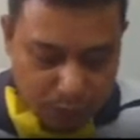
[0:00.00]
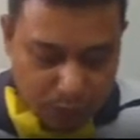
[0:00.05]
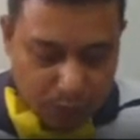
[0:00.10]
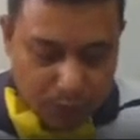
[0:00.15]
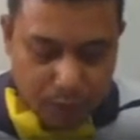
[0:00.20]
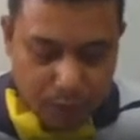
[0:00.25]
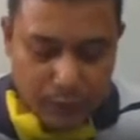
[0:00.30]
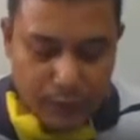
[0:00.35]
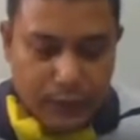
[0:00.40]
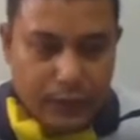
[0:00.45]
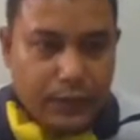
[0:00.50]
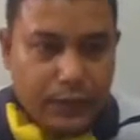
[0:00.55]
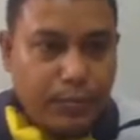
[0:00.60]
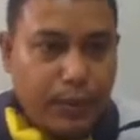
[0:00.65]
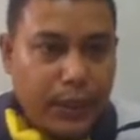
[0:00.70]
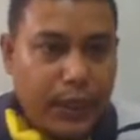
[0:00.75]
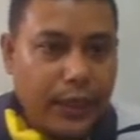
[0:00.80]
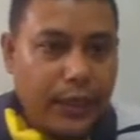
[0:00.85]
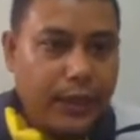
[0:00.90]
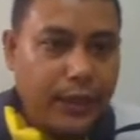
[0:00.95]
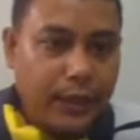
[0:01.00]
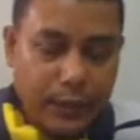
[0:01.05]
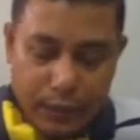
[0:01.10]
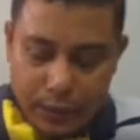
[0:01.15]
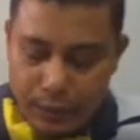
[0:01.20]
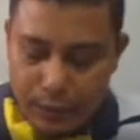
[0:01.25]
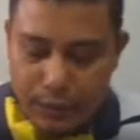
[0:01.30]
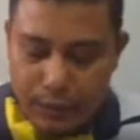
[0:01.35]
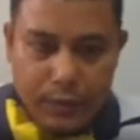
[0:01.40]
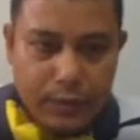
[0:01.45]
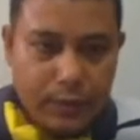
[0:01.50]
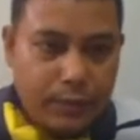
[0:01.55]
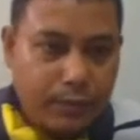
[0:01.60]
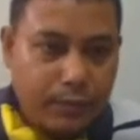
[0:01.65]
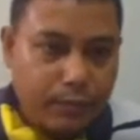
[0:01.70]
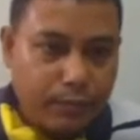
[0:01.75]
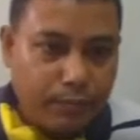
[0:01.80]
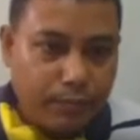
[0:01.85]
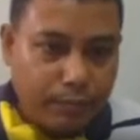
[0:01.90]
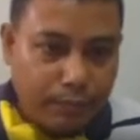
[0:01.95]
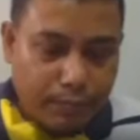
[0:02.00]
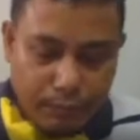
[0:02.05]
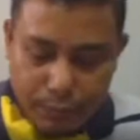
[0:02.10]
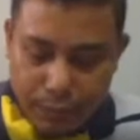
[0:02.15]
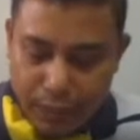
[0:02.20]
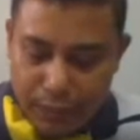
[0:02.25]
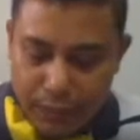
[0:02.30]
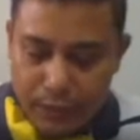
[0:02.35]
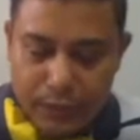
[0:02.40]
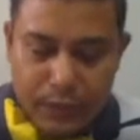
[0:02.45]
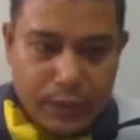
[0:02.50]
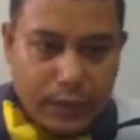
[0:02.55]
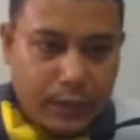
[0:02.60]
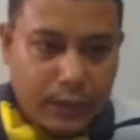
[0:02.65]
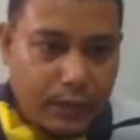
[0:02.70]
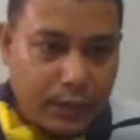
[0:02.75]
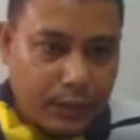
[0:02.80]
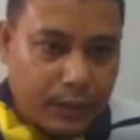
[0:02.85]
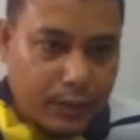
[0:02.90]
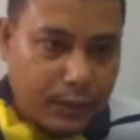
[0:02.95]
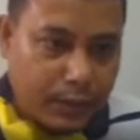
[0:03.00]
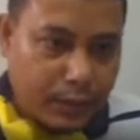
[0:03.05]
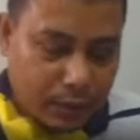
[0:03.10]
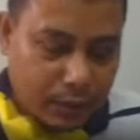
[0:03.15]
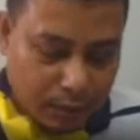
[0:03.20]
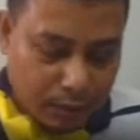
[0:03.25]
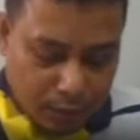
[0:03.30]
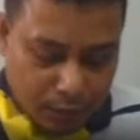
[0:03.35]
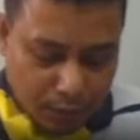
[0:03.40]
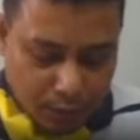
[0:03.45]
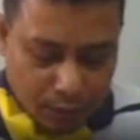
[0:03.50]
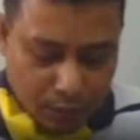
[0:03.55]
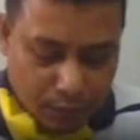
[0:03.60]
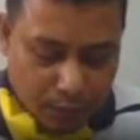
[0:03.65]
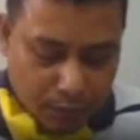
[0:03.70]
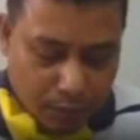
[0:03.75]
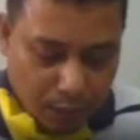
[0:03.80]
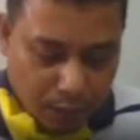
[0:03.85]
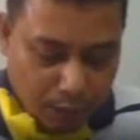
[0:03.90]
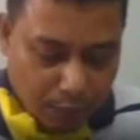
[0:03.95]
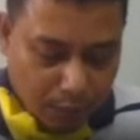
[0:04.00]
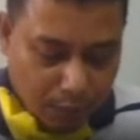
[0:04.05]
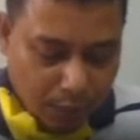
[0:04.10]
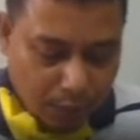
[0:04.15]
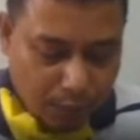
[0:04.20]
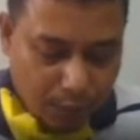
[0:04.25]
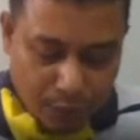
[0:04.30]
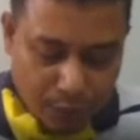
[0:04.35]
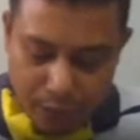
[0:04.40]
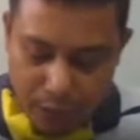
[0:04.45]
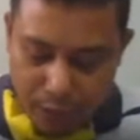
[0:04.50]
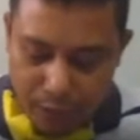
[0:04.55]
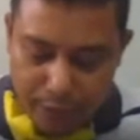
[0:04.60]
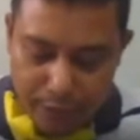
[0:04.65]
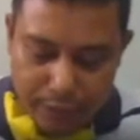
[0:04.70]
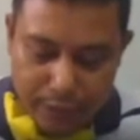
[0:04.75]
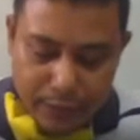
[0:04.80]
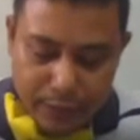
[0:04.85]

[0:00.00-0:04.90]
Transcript: display math. Now I will write